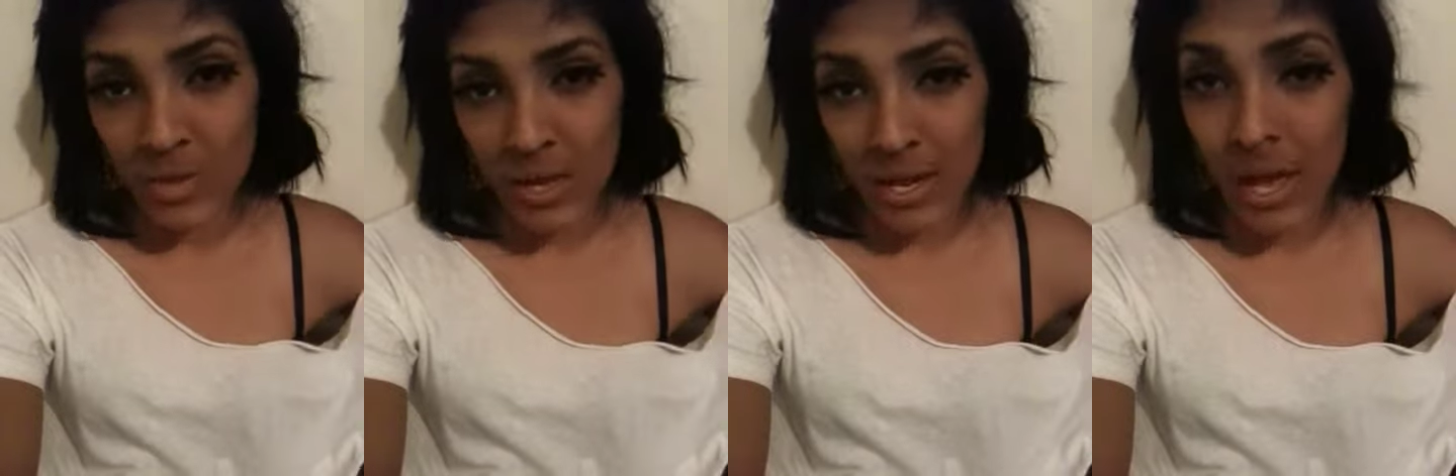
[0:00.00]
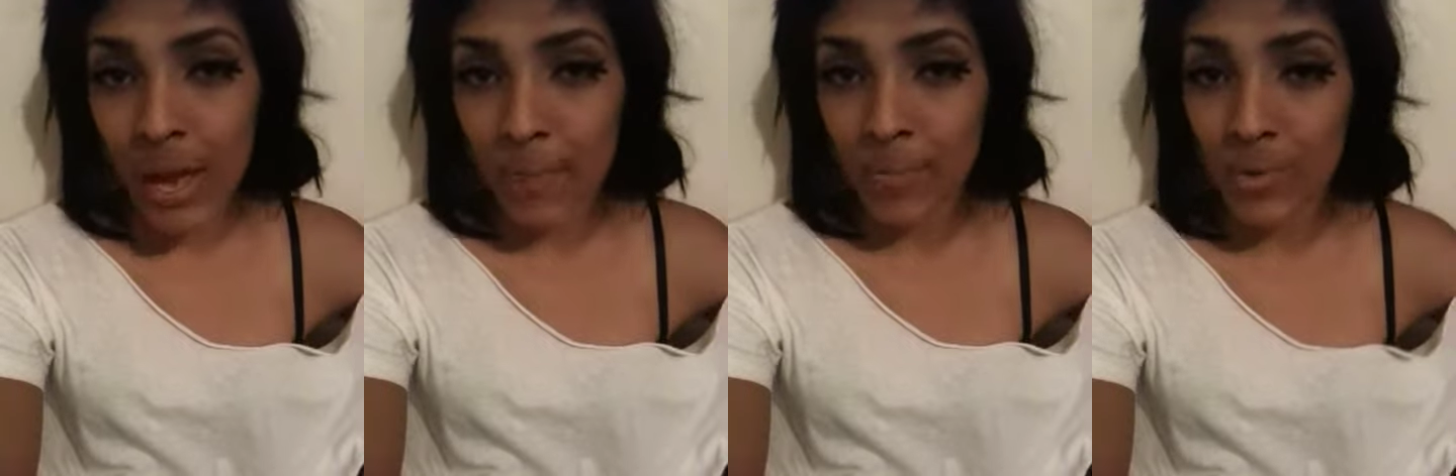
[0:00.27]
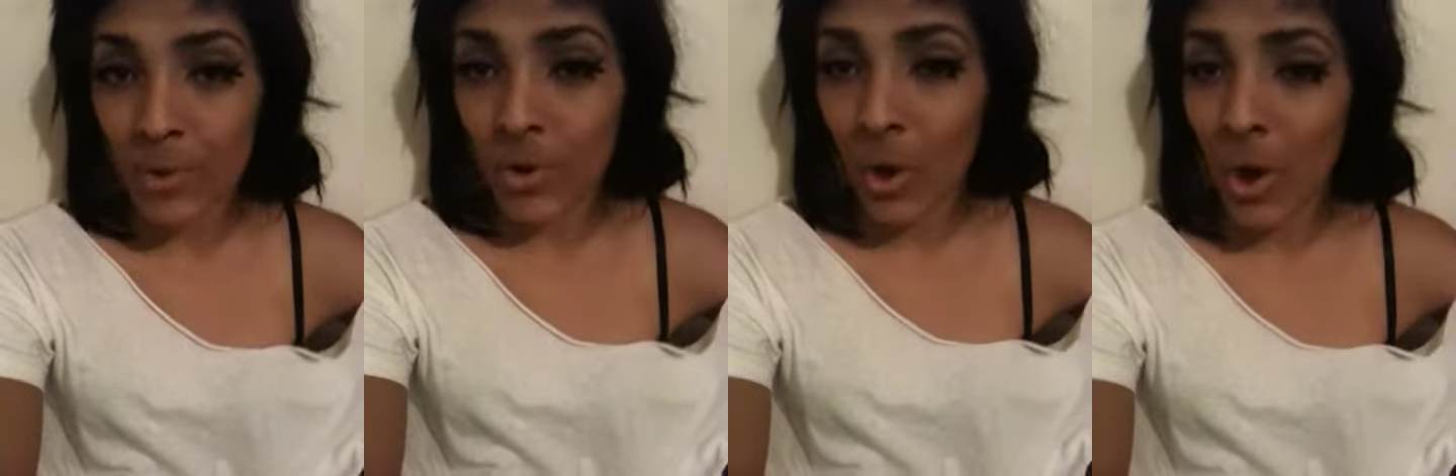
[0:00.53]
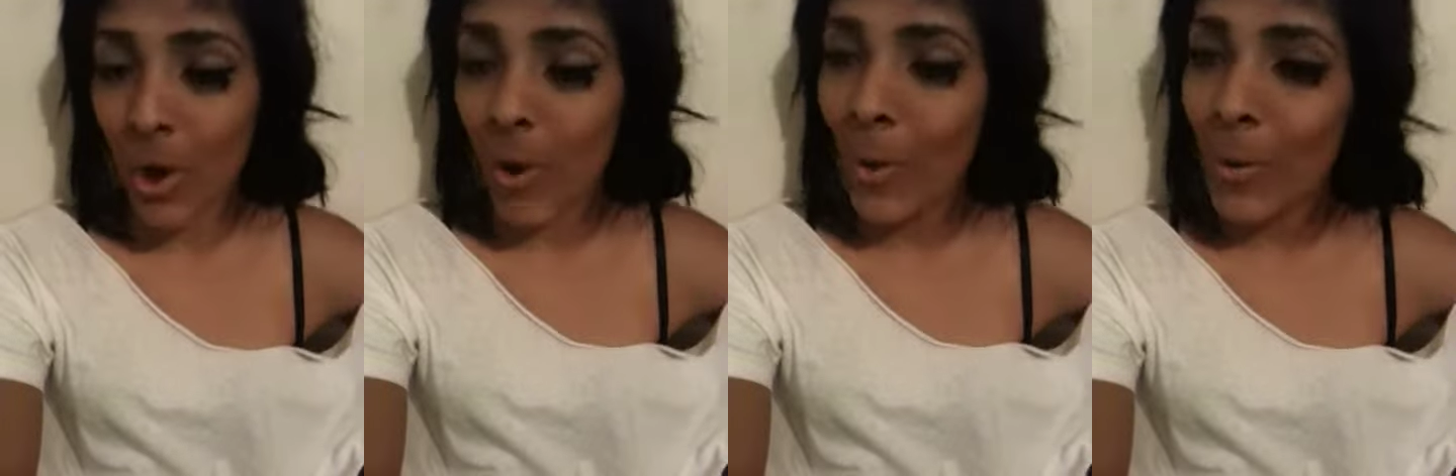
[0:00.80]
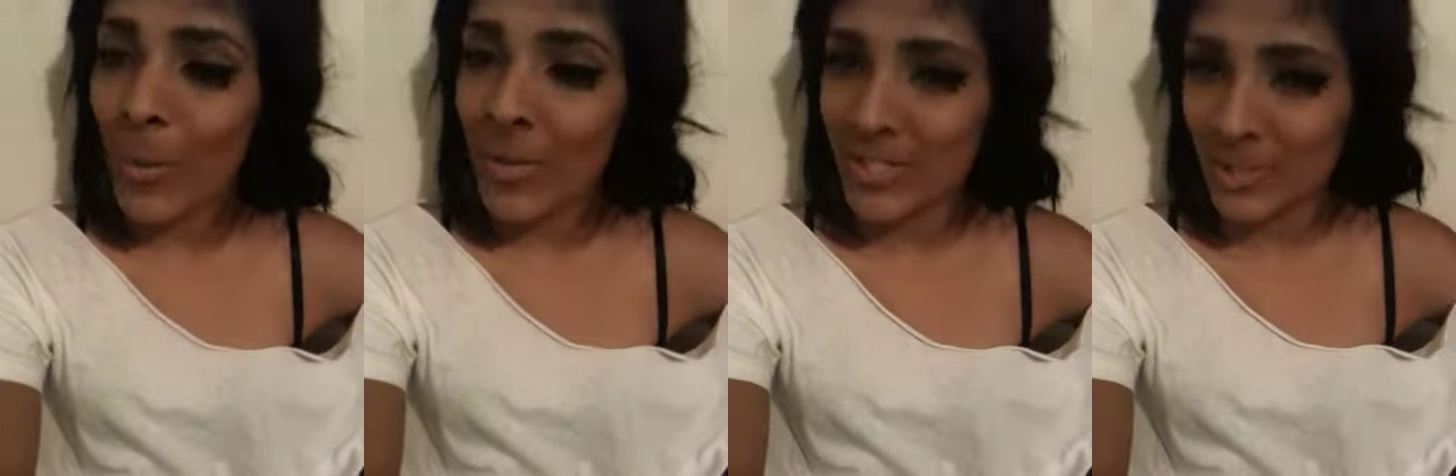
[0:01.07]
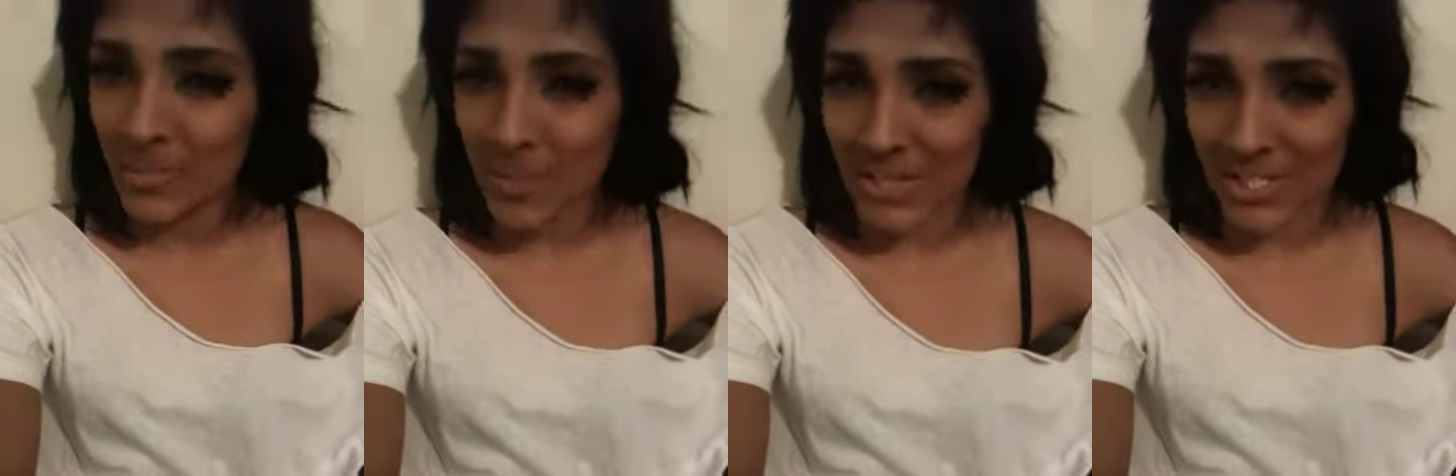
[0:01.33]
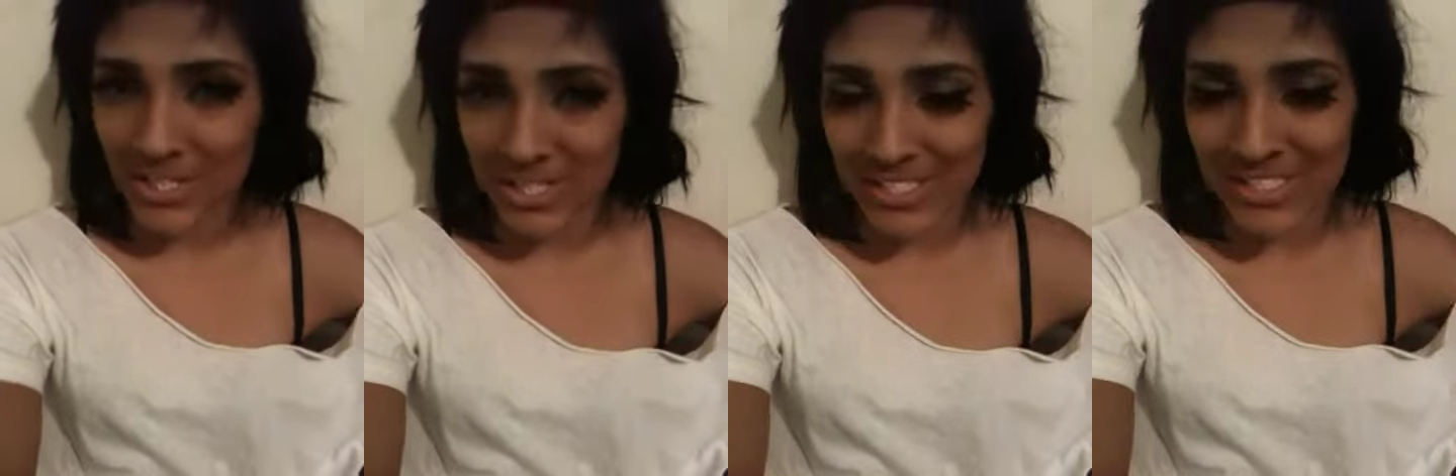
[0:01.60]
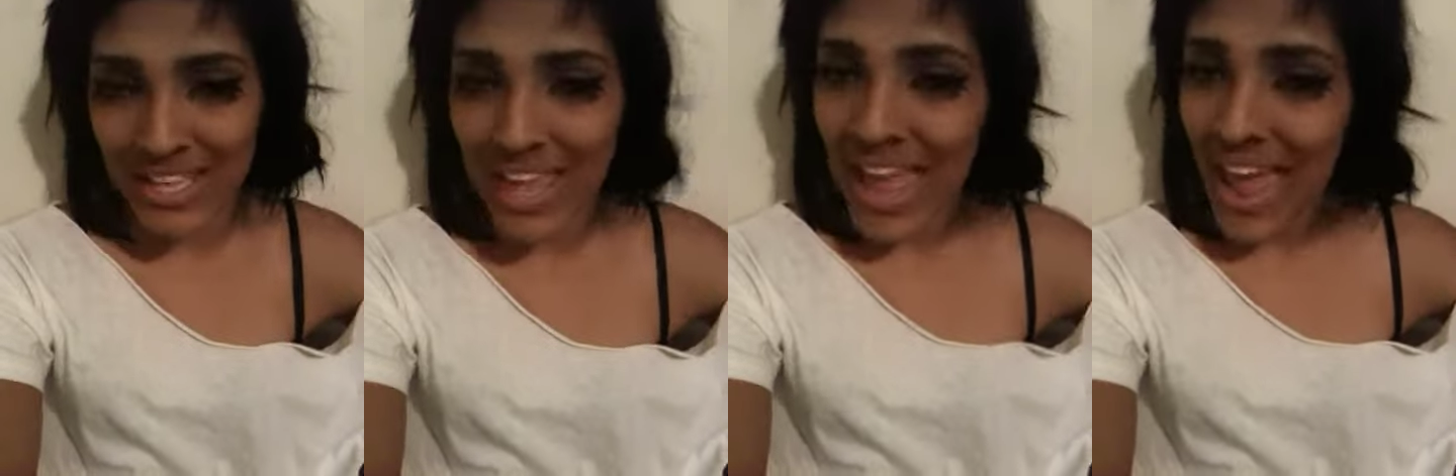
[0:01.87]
so I can upload a whole bunch of pictures